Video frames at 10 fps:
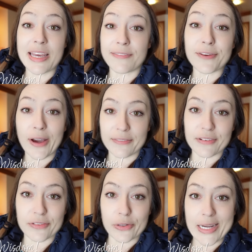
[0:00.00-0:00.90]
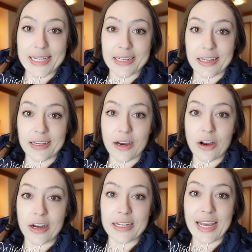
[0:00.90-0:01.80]
if you have a veranda
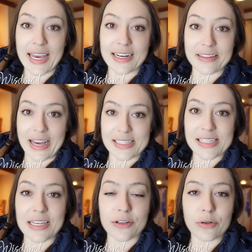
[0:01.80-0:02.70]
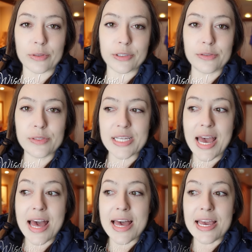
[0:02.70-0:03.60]
on an Alaskan cruise
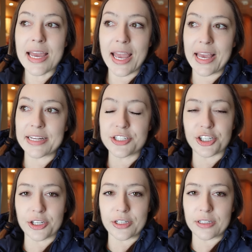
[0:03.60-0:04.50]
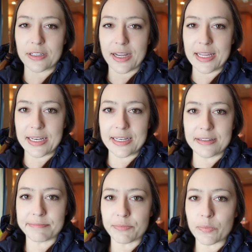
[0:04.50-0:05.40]
and you're
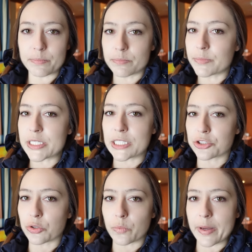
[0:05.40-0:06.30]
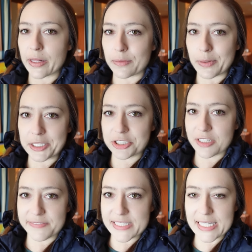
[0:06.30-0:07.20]
in potential whale watching
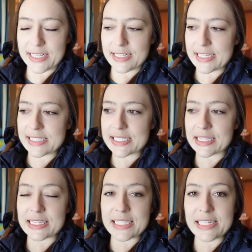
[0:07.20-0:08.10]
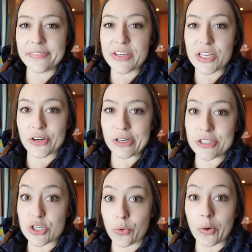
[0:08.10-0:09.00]
vicinities, leave your
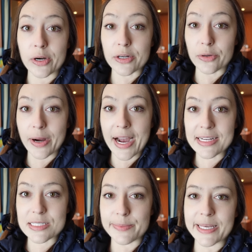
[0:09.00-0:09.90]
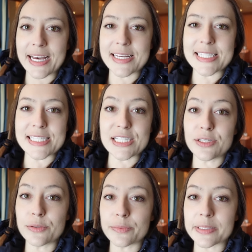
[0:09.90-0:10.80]
door cracked because
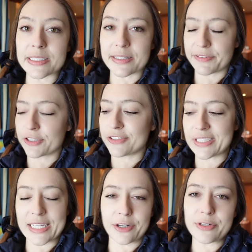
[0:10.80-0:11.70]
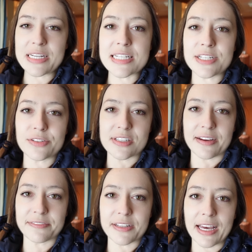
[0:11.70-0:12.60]
you will, if you, you know, need to do
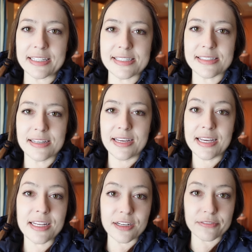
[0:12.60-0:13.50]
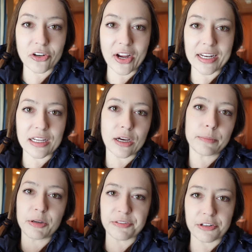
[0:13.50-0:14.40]
stuff that's in your veranda,
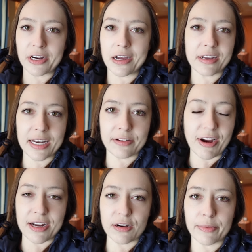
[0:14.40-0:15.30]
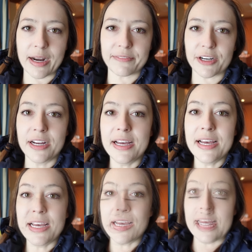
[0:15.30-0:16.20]
moving around, getting ready or whatever.
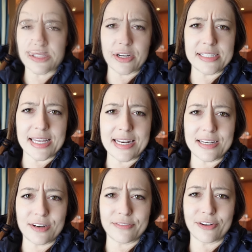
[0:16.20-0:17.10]
Uh, sorry, I said in your